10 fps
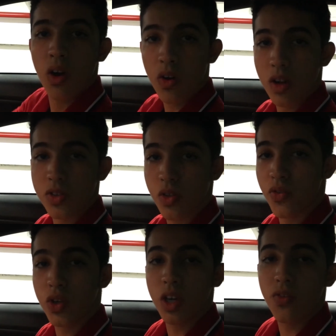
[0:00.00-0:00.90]
Alright, so a
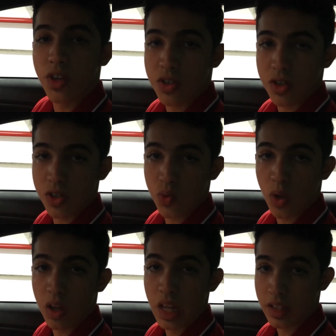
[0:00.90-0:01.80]
few key features as
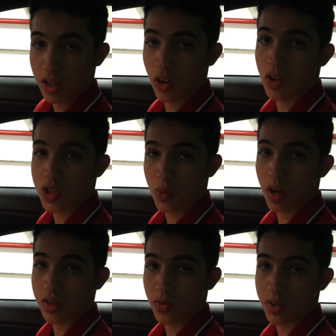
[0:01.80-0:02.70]
well in technology
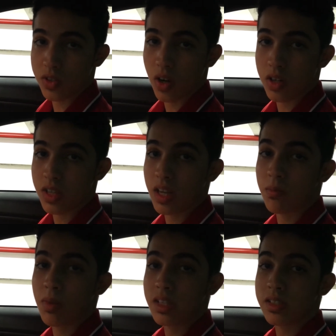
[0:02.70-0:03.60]
wise for this car is that
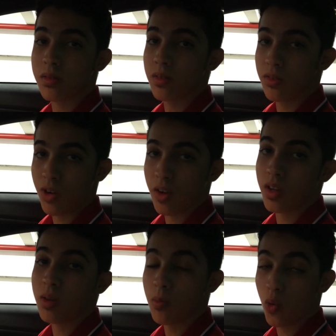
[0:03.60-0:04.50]
it makes
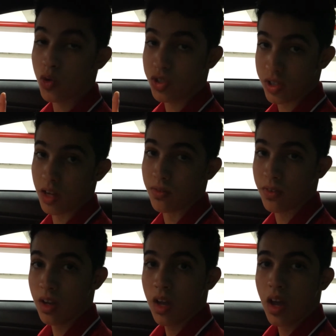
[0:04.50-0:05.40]
driving more safe.
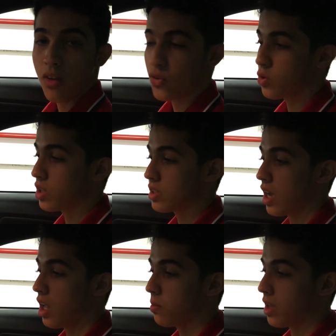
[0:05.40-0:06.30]
A few things that
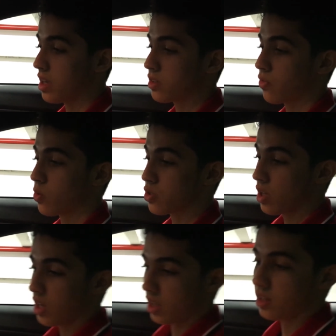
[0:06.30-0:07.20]
help that is, of course,
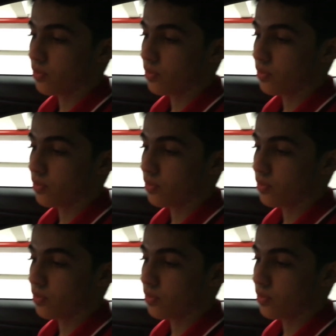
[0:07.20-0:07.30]
in the